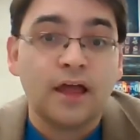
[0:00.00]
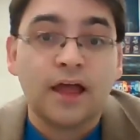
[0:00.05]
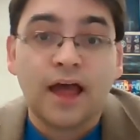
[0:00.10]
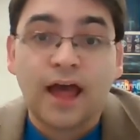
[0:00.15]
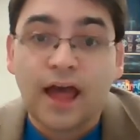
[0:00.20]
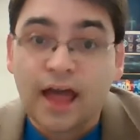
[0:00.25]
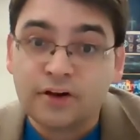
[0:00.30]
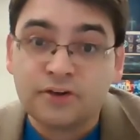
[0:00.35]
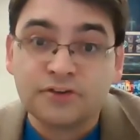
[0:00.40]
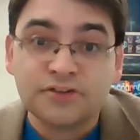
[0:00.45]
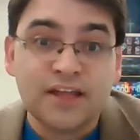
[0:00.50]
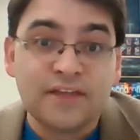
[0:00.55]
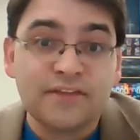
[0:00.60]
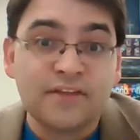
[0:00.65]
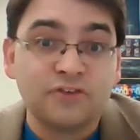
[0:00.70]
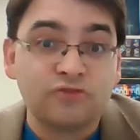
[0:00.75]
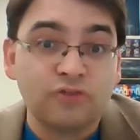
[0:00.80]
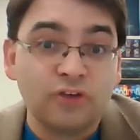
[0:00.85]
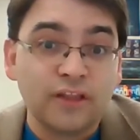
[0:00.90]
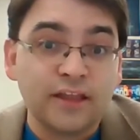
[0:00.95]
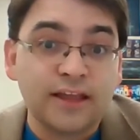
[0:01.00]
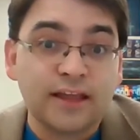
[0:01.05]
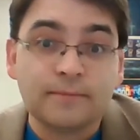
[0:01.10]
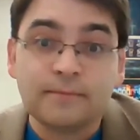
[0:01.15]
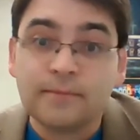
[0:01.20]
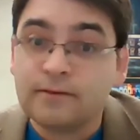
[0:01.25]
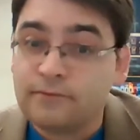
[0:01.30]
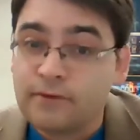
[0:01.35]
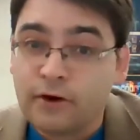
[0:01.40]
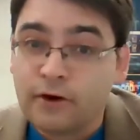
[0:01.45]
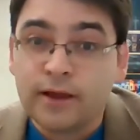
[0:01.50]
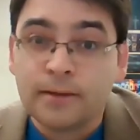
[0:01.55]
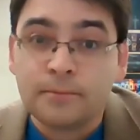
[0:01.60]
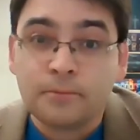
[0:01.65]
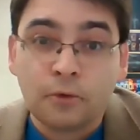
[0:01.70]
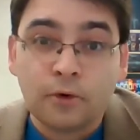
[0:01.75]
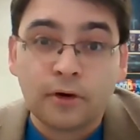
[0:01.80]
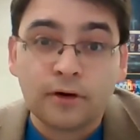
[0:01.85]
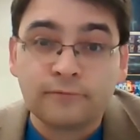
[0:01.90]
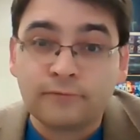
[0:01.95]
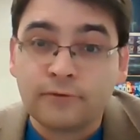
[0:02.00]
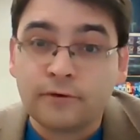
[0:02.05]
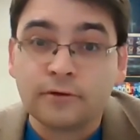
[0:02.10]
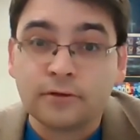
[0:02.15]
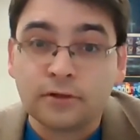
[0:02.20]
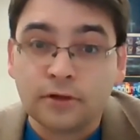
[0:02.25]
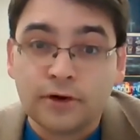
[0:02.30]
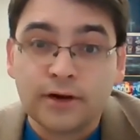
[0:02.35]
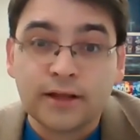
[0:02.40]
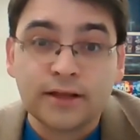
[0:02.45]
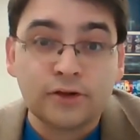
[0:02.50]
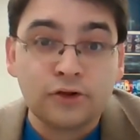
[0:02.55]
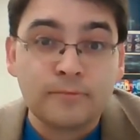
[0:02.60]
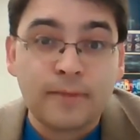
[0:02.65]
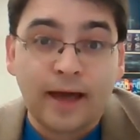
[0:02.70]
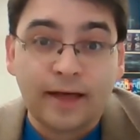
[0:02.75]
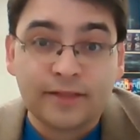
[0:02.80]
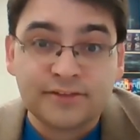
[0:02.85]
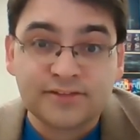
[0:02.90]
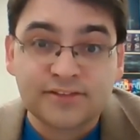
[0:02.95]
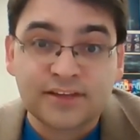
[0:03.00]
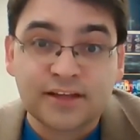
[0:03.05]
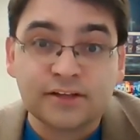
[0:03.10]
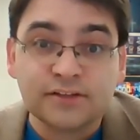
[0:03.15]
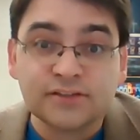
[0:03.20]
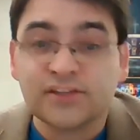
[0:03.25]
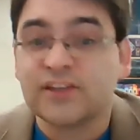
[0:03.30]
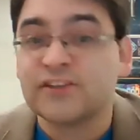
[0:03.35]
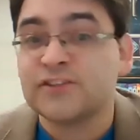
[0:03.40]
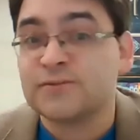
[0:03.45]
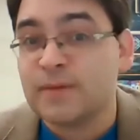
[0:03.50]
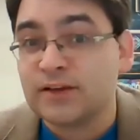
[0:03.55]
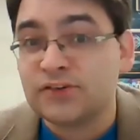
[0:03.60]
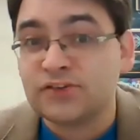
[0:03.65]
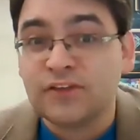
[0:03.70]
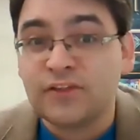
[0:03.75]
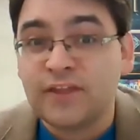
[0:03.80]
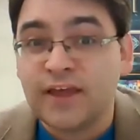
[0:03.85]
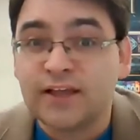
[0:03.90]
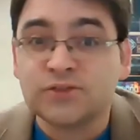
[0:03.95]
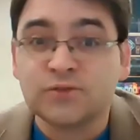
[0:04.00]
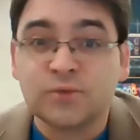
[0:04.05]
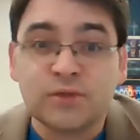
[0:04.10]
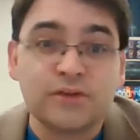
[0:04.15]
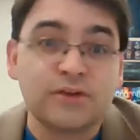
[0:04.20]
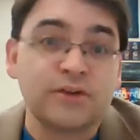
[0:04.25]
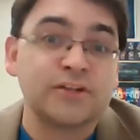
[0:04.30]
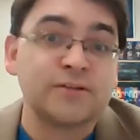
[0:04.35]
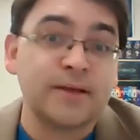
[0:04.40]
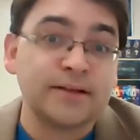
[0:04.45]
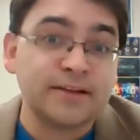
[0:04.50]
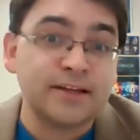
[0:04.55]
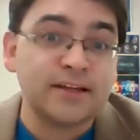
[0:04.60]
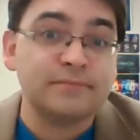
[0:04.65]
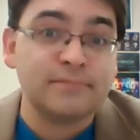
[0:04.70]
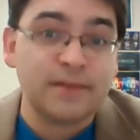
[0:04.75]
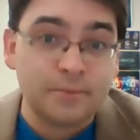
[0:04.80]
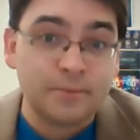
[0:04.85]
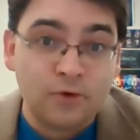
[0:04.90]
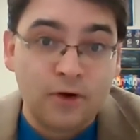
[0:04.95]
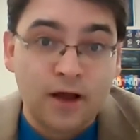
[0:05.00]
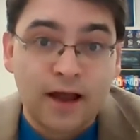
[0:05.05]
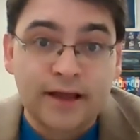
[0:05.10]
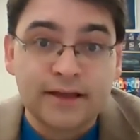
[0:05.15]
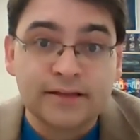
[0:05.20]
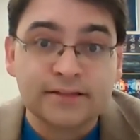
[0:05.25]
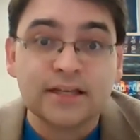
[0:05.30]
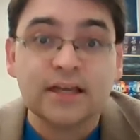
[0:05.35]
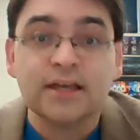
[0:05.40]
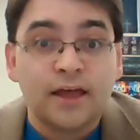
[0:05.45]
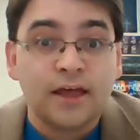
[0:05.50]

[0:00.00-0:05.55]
I understand that drilling can be very important for learning new math skills, especially things where they're expected to memorize.